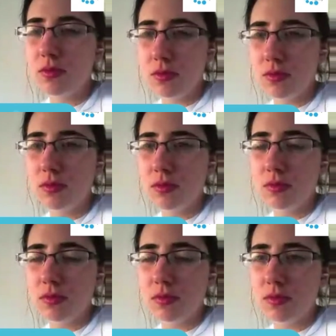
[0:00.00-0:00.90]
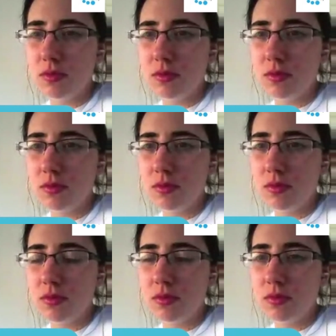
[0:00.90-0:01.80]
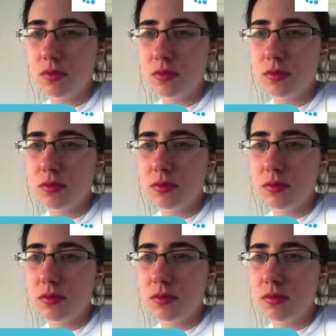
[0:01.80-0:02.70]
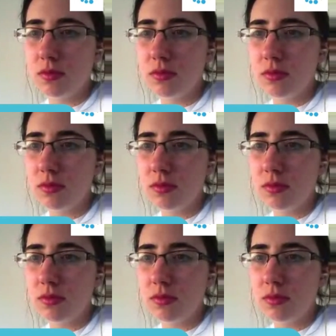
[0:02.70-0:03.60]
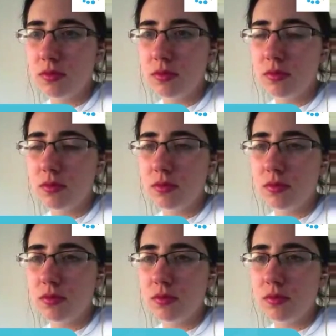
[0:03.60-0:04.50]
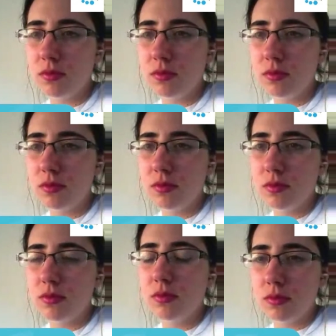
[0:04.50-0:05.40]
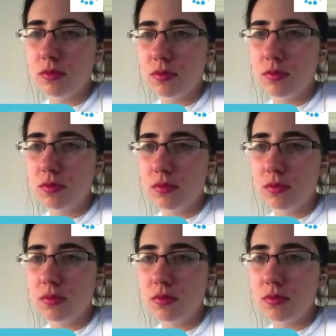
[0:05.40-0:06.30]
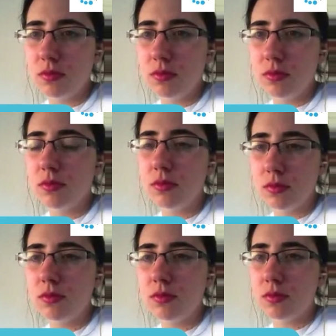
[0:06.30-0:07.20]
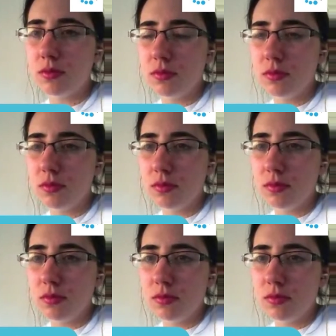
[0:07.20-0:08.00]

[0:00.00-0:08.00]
(not speaking)